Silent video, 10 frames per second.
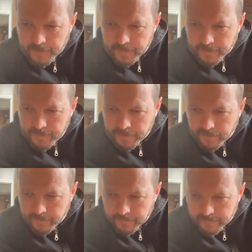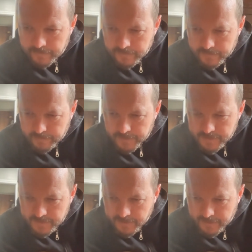Yeah, someone
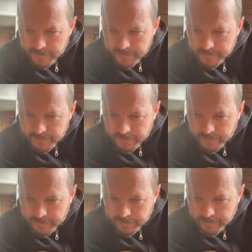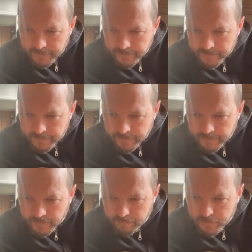says, I'm
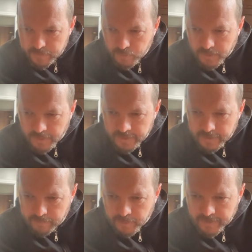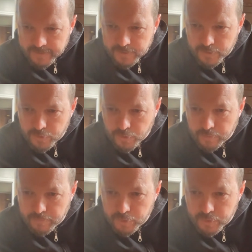much more likely to practice
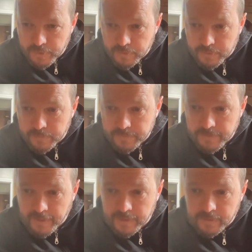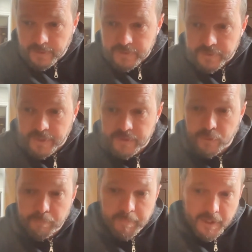non-musical technical exercises
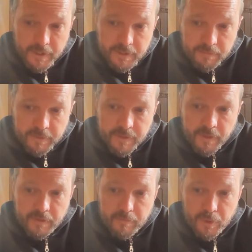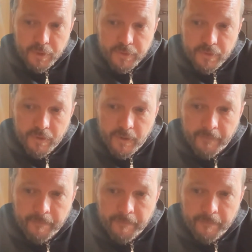on bass, but seldom on guitar.